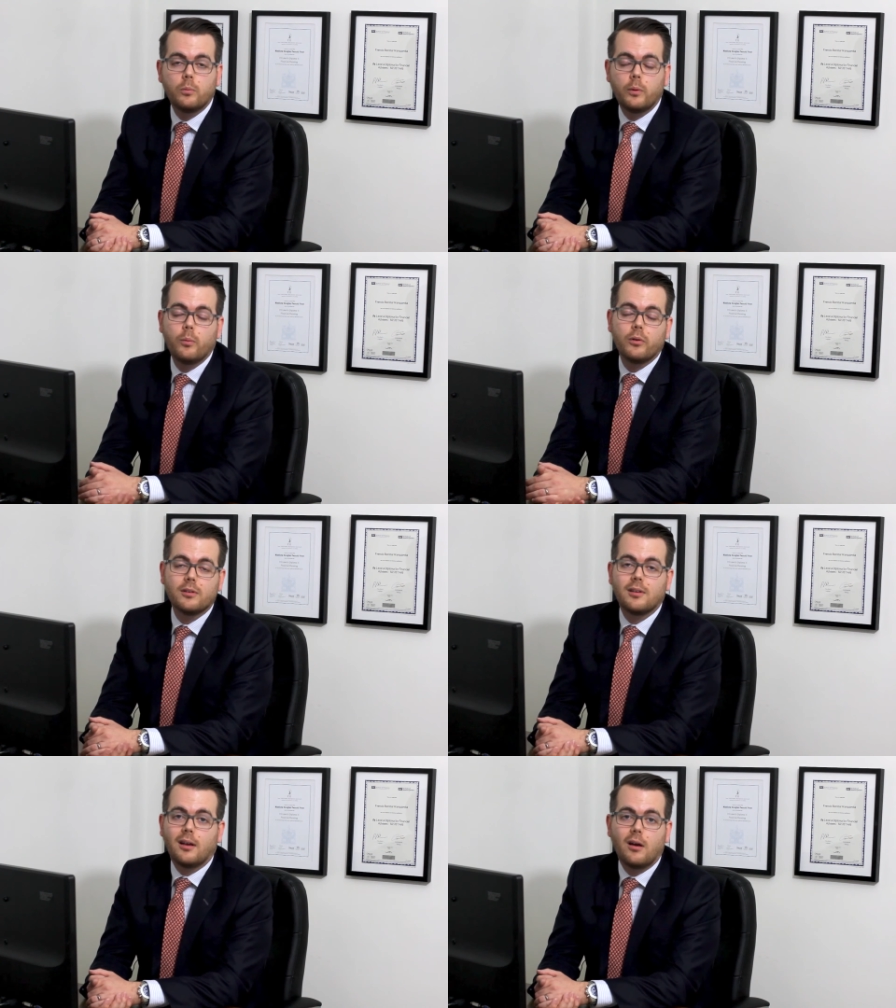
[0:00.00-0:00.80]
we want
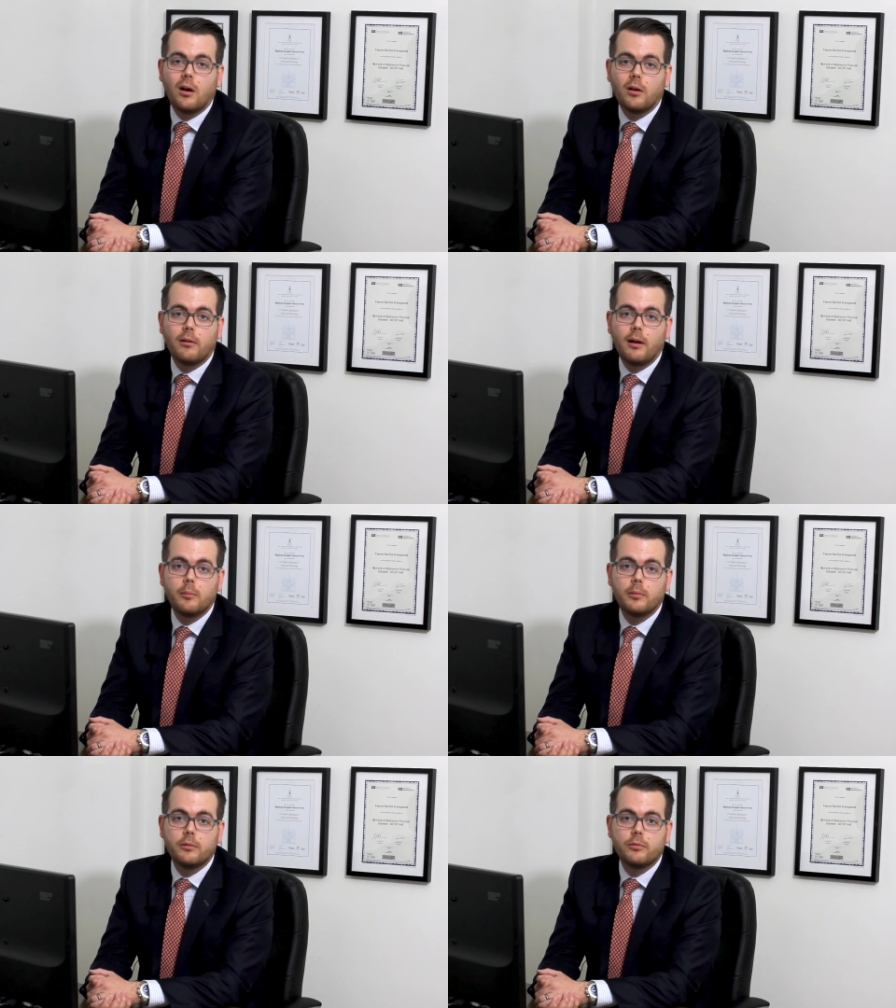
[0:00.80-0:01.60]
to take a higher
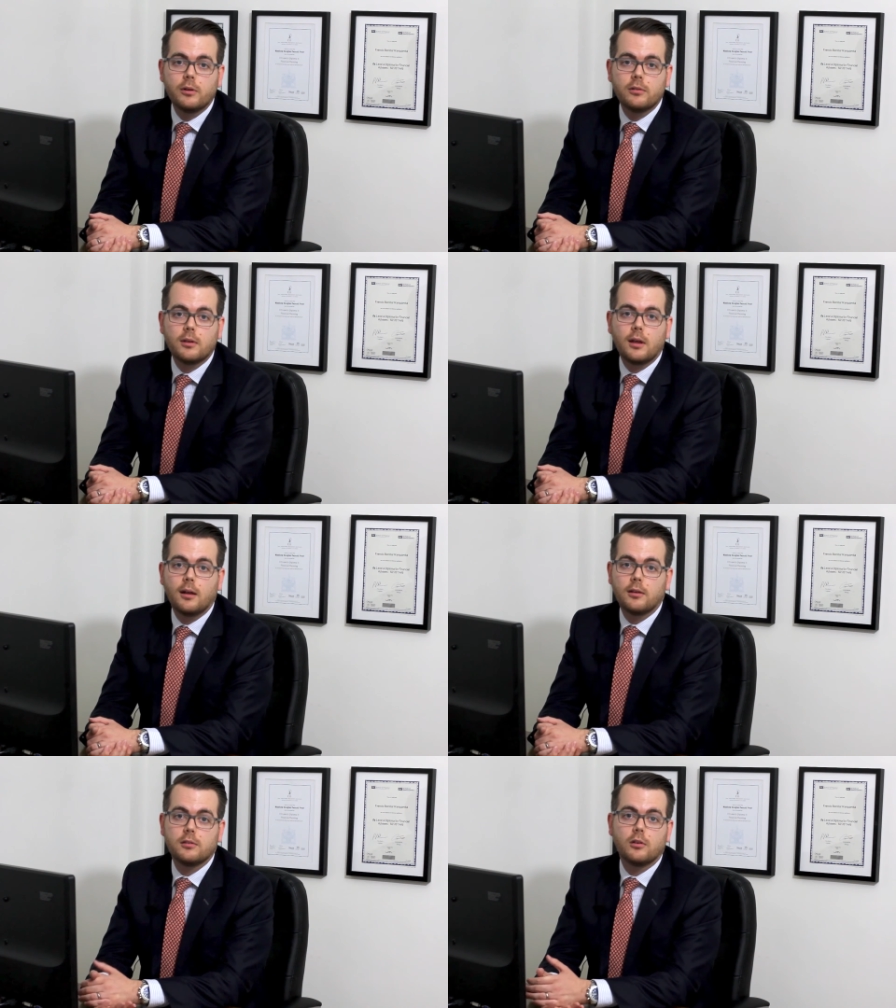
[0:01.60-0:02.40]
element of risk,
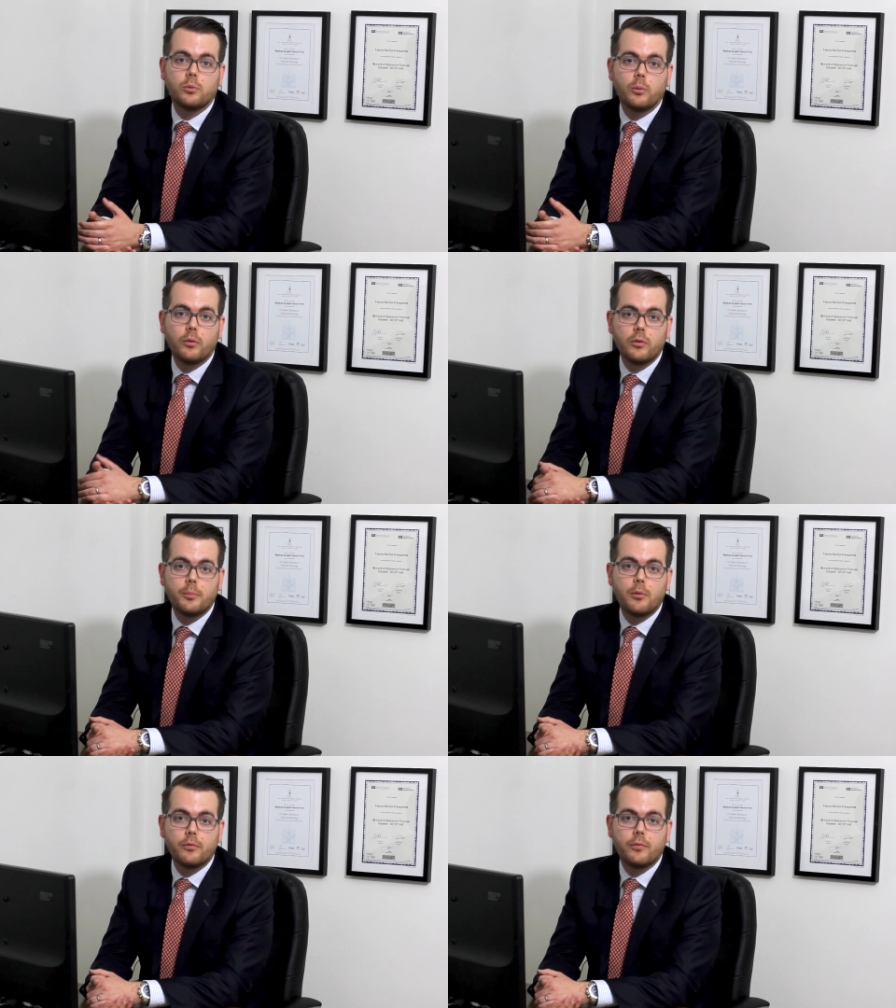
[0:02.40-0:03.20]
and as such we want the
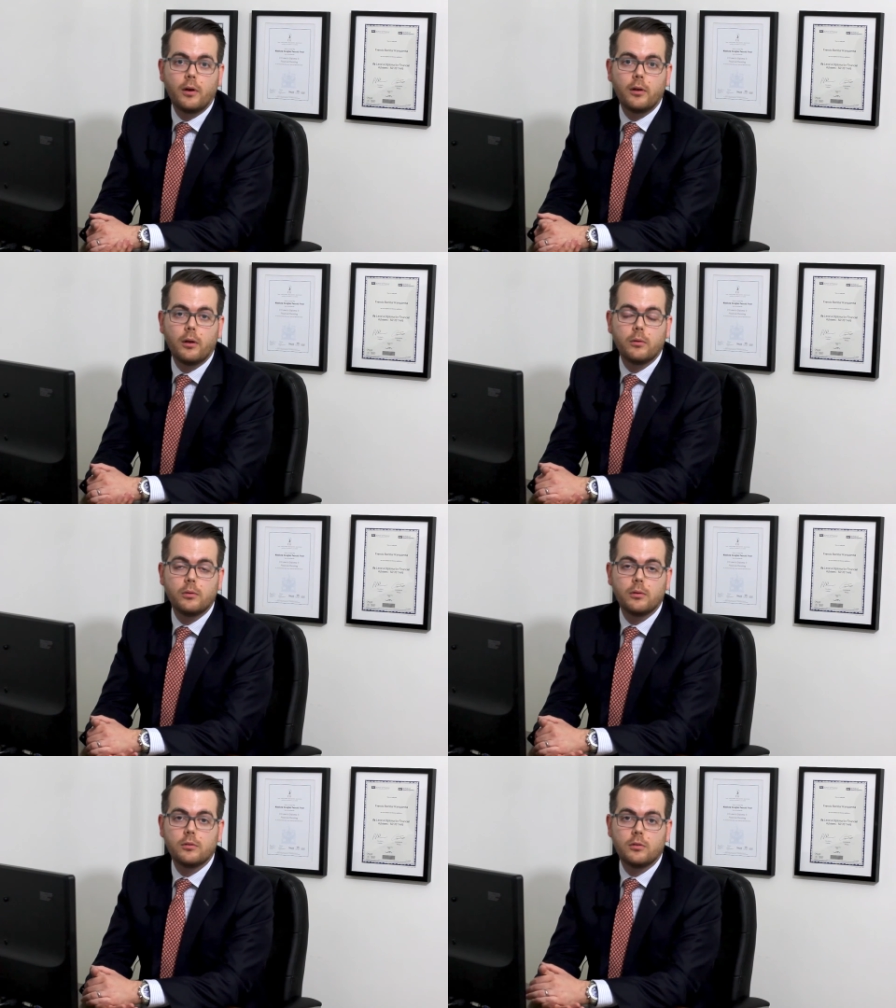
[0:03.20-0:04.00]
portfolio
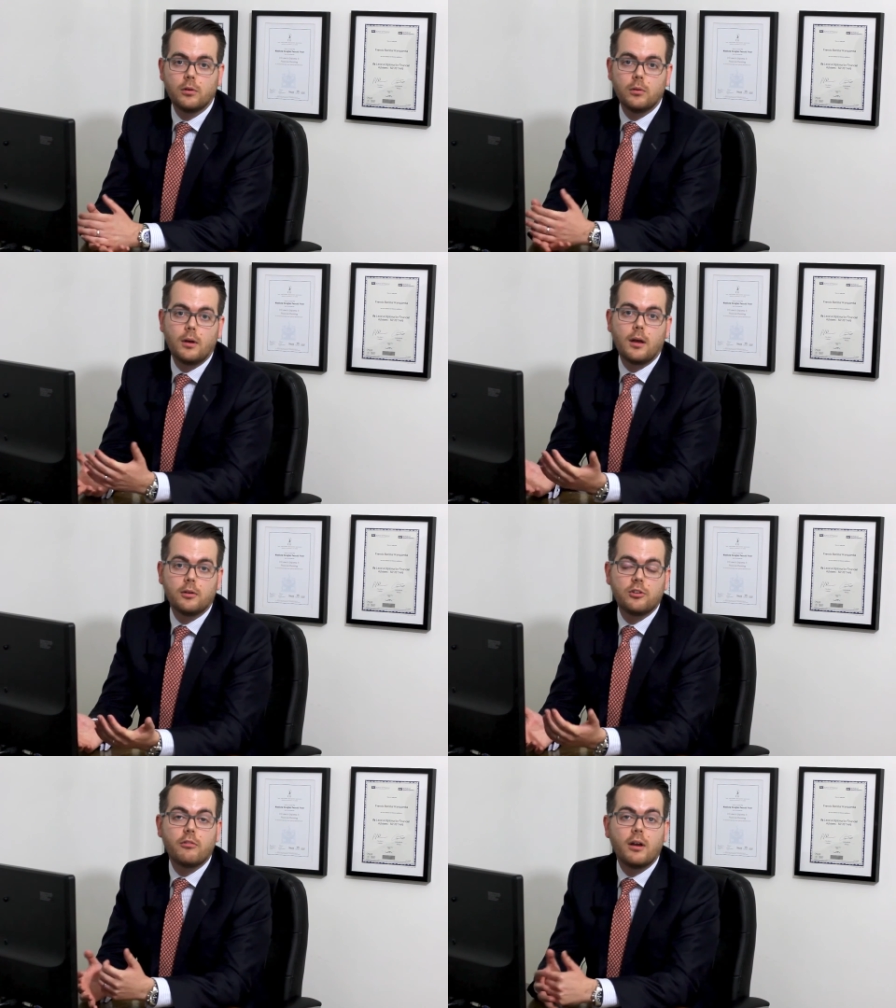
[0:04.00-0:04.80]
to
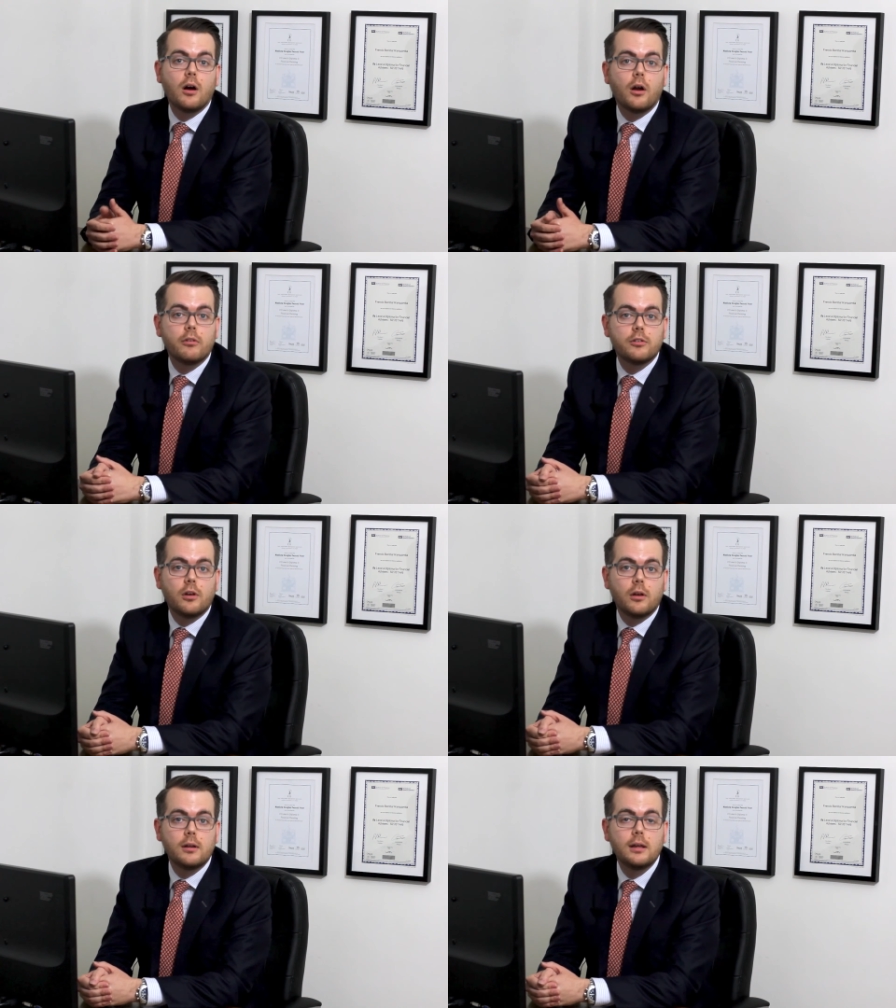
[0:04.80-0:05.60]
generate a higher
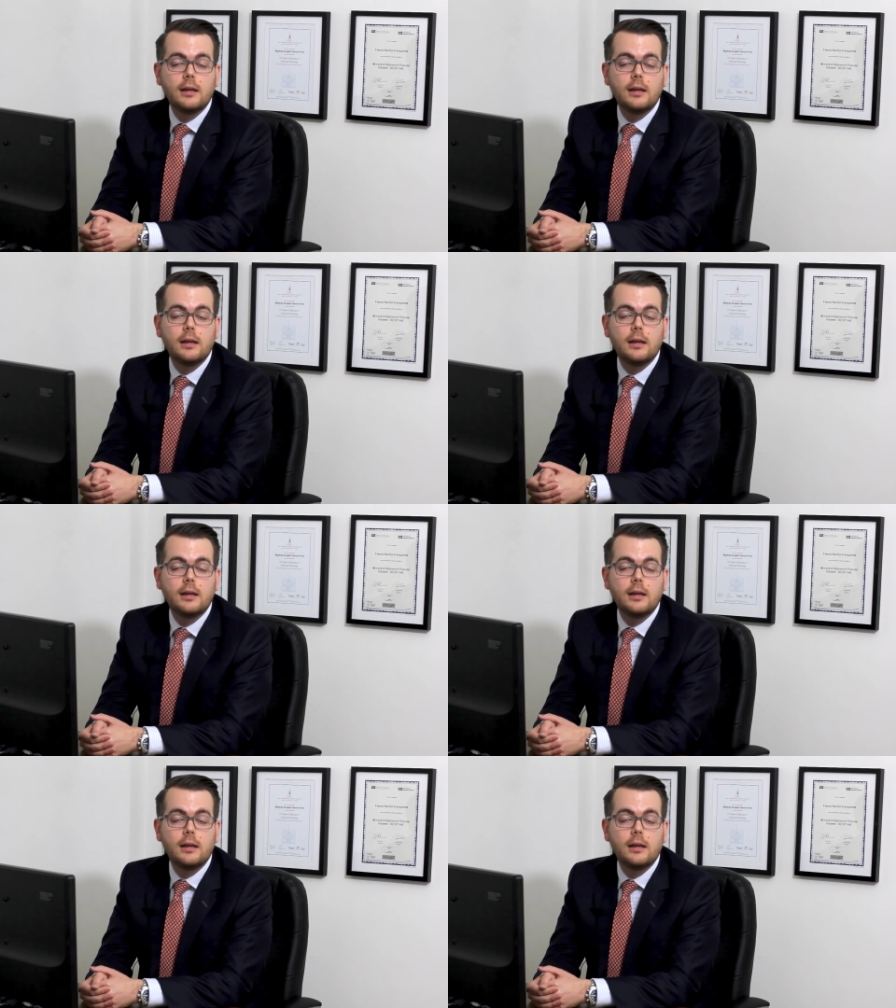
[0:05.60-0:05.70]
return.